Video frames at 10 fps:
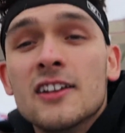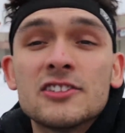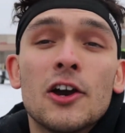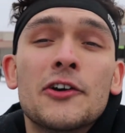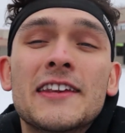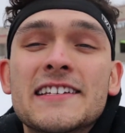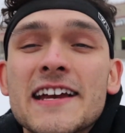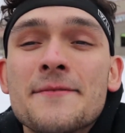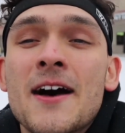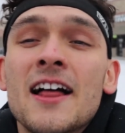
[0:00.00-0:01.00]
let's go in the
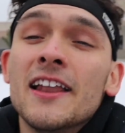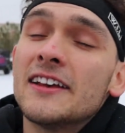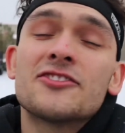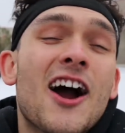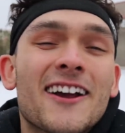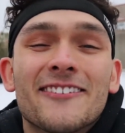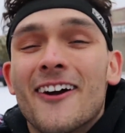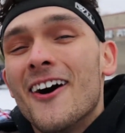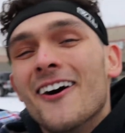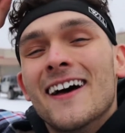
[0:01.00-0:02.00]
gym. Let's rock and
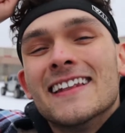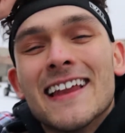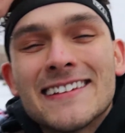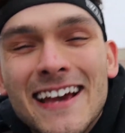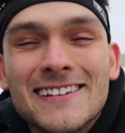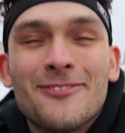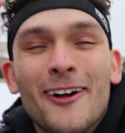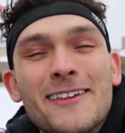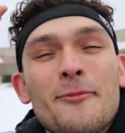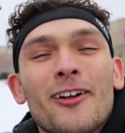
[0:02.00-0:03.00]
roll. Let's get
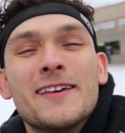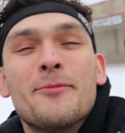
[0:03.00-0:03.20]
swoly moly,